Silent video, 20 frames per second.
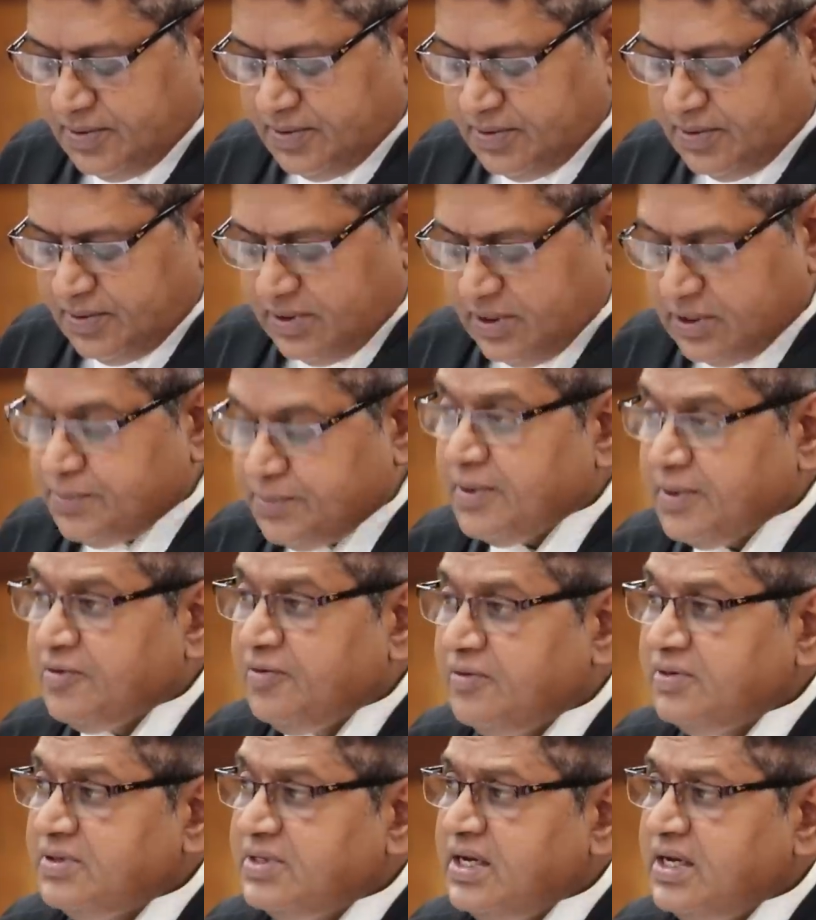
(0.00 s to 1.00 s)
respectful
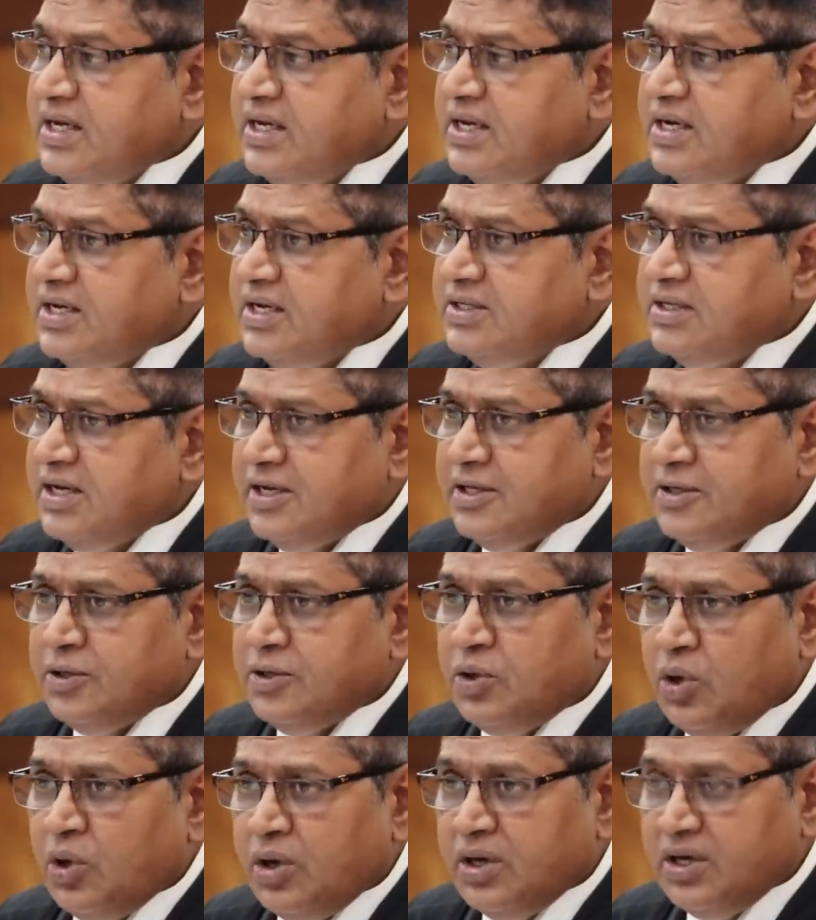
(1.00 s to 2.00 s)
seniors and other
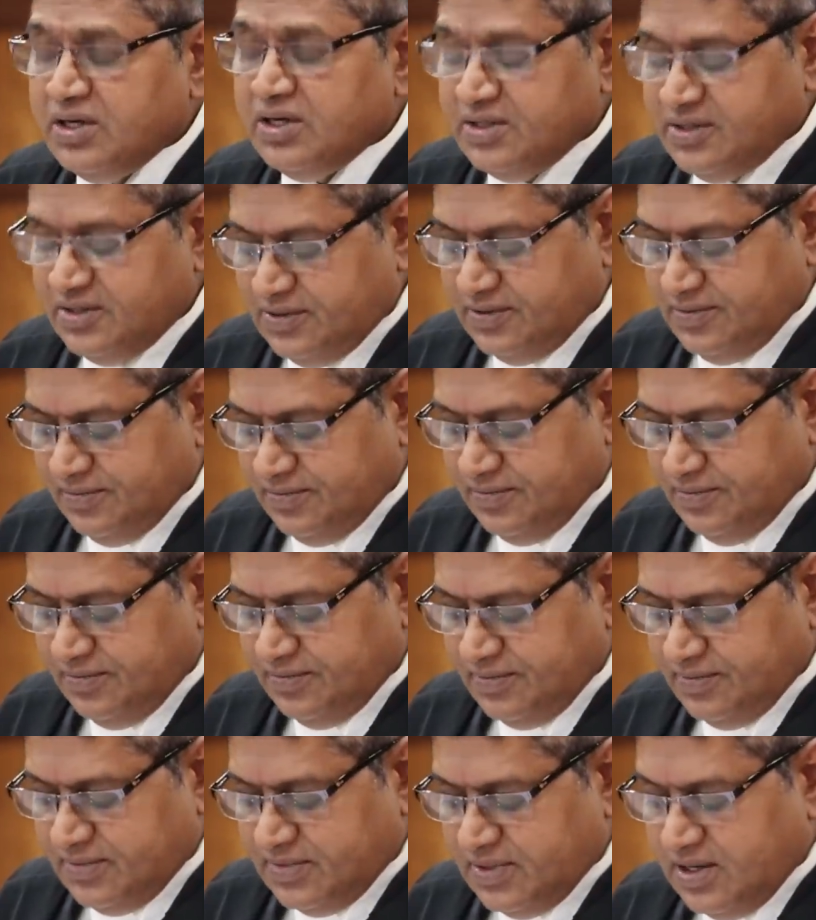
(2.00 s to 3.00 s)
lawyers,
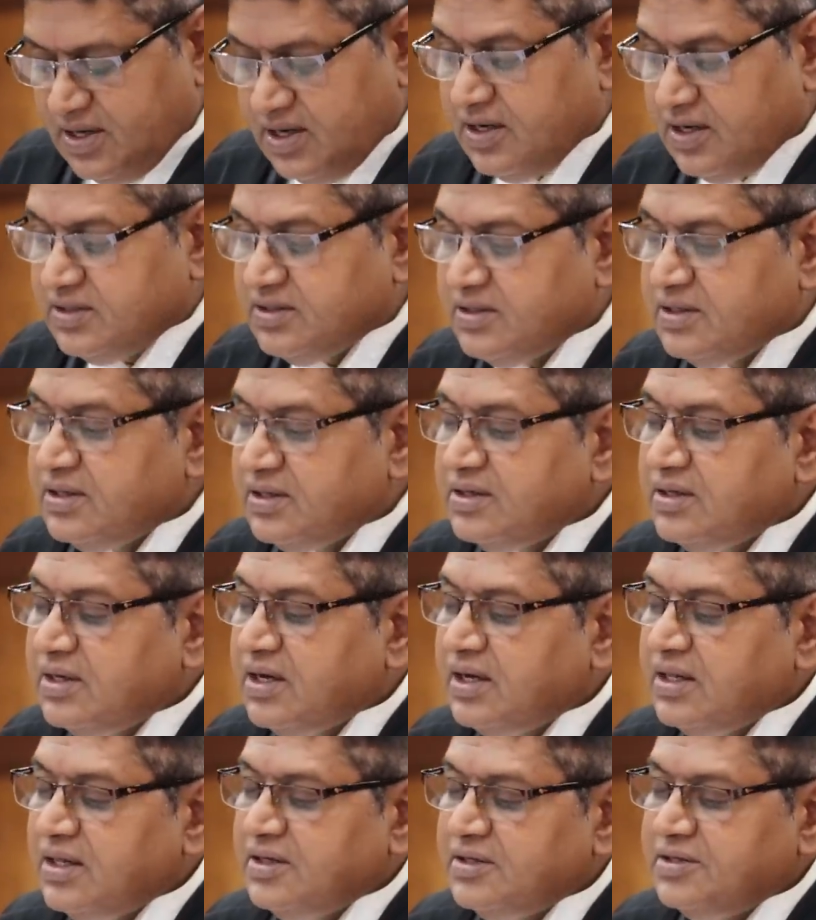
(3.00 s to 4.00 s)
clerks and
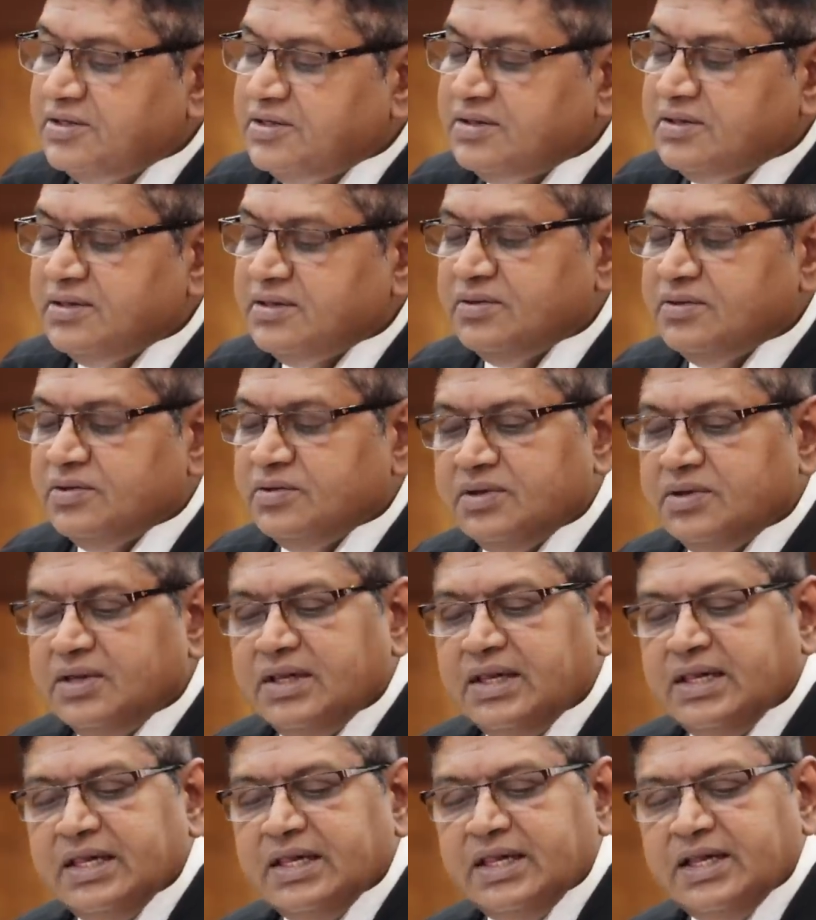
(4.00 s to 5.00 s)
others,
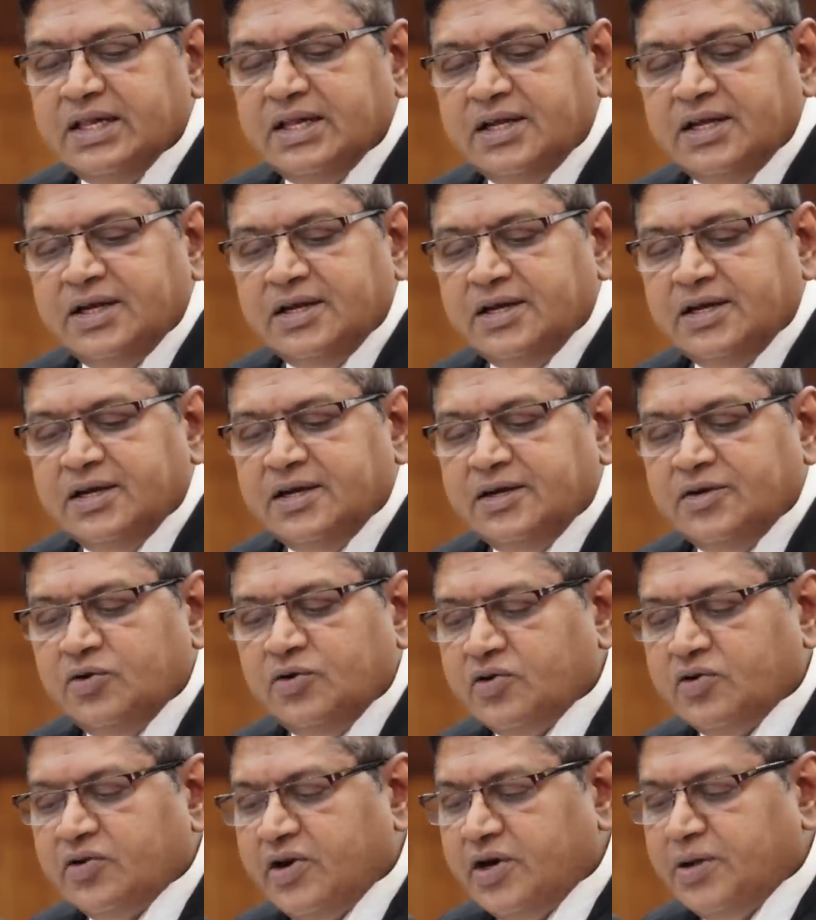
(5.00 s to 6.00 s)
who
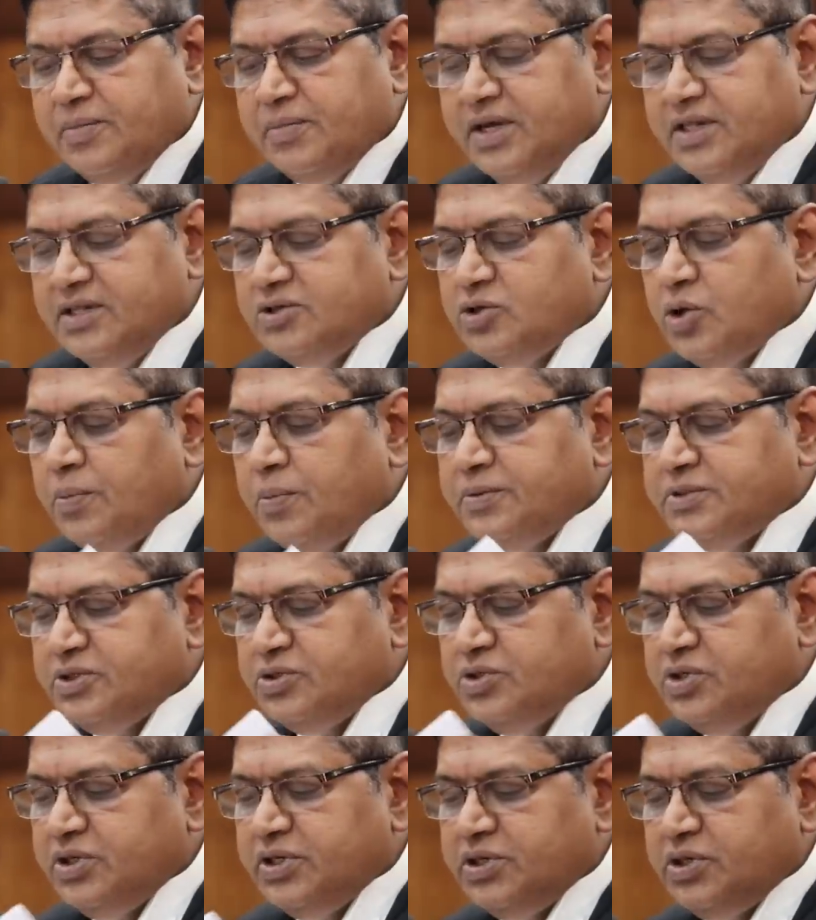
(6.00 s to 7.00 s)
have given me this
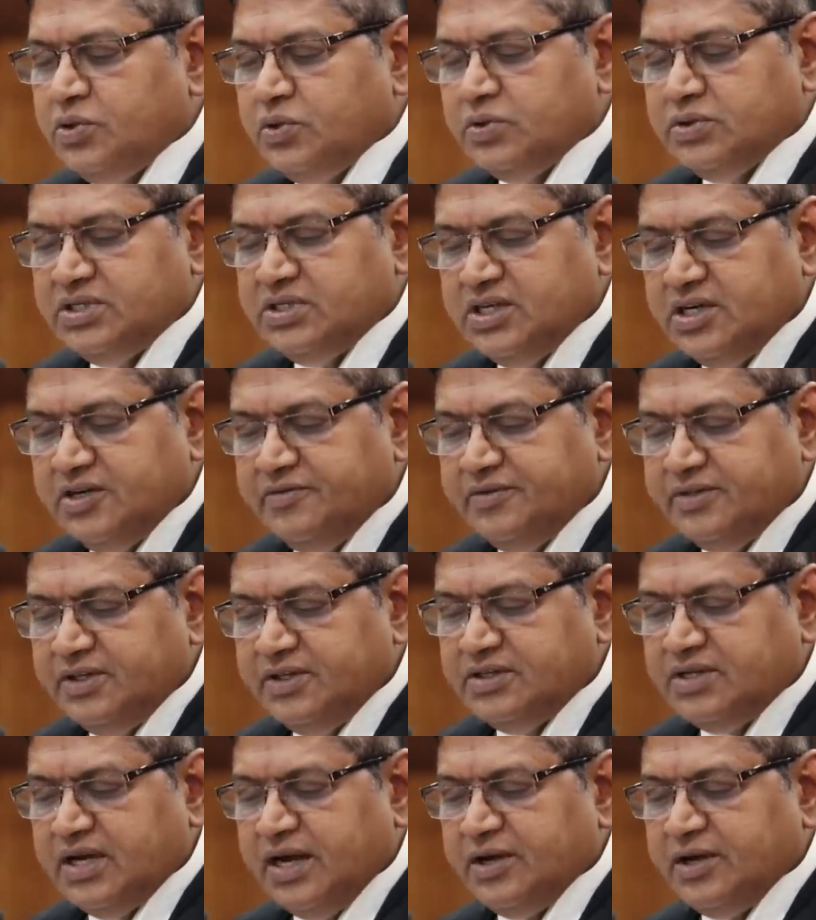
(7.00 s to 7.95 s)
opportunity to serve in this High